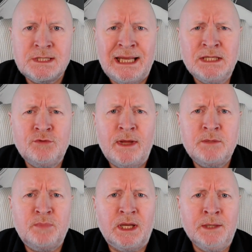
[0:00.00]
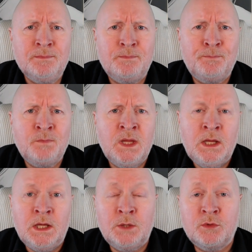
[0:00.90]
Select the right pillar,
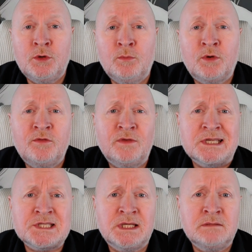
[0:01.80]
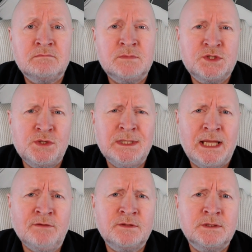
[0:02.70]
and with the numbering facing to
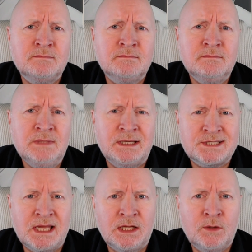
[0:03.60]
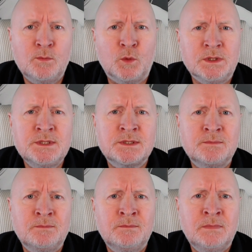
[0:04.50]
the left and ascending
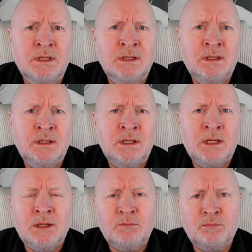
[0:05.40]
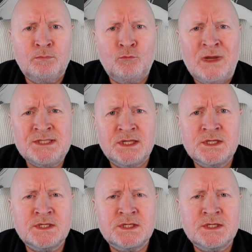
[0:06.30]
upwards, rest